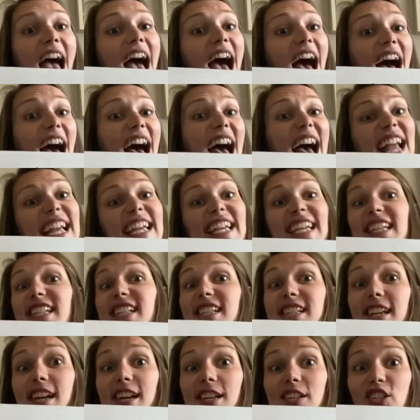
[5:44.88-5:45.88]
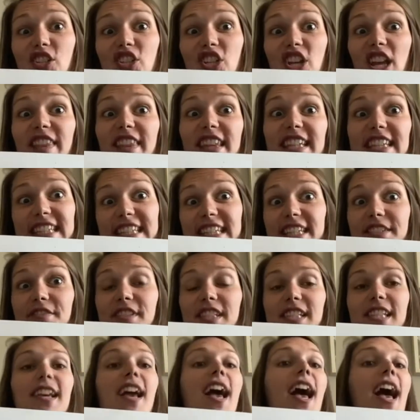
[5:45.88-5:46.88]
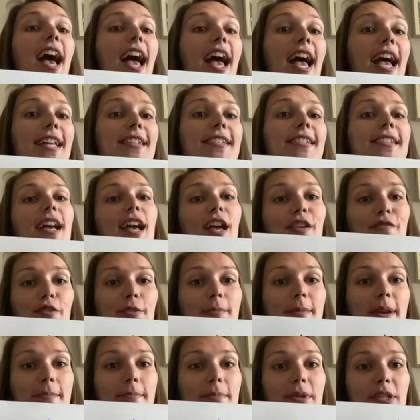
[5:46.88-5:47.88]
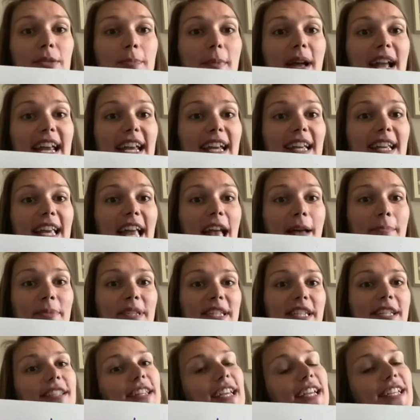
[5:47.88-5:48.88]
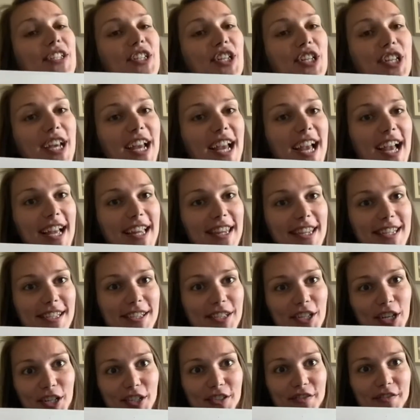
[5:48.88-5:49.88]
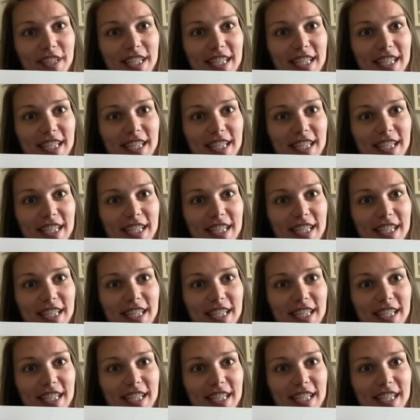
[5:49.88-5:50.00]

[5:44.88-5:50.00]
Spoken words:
I can touch the leaves, and I've remembered my capital letter at the start of the